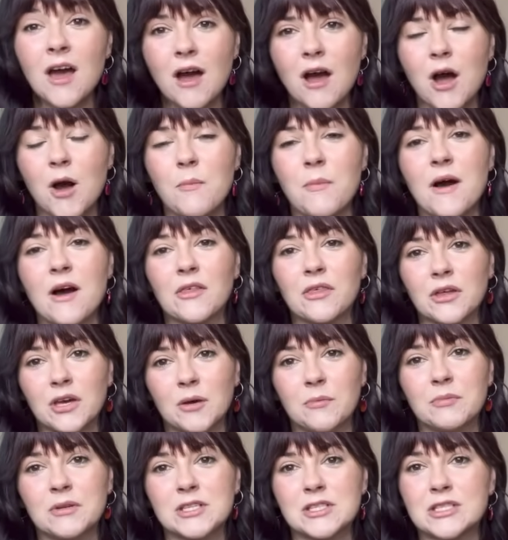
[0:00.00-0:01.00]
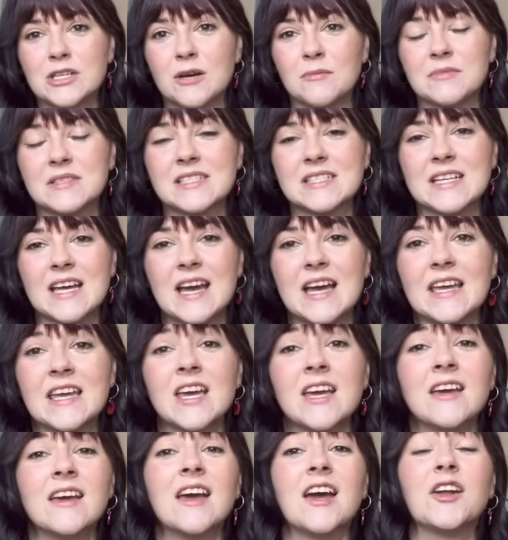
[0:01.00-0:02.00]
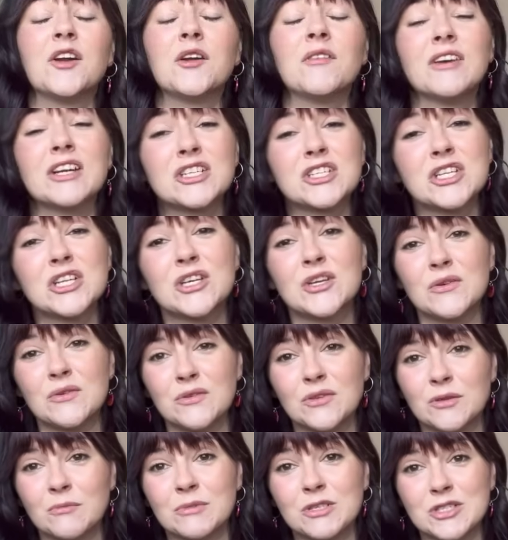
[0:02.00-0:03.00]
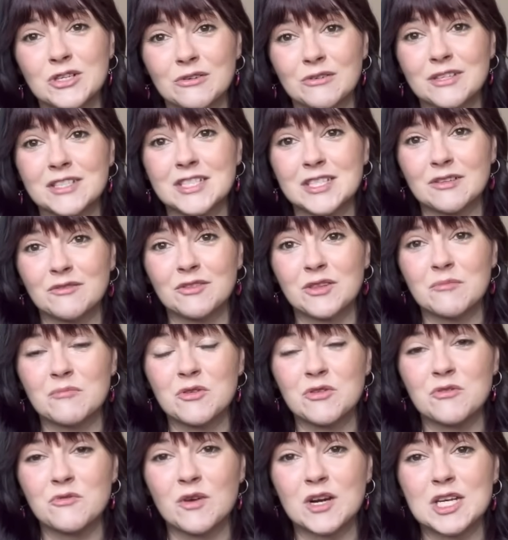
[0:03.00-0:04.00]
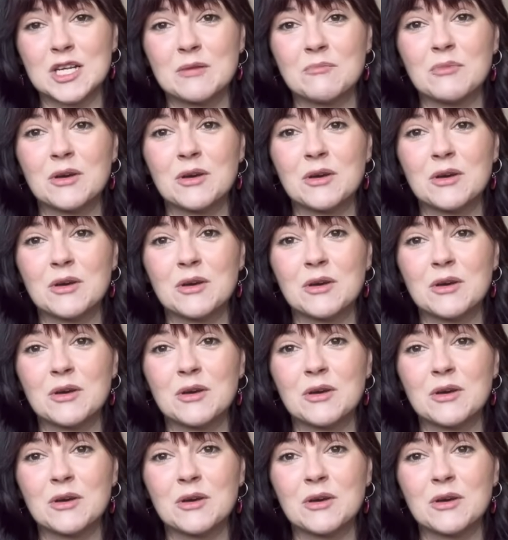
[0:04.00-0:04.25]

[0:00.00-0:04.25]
I'll bath a couple of times a day, and I've actually used the majority of them already,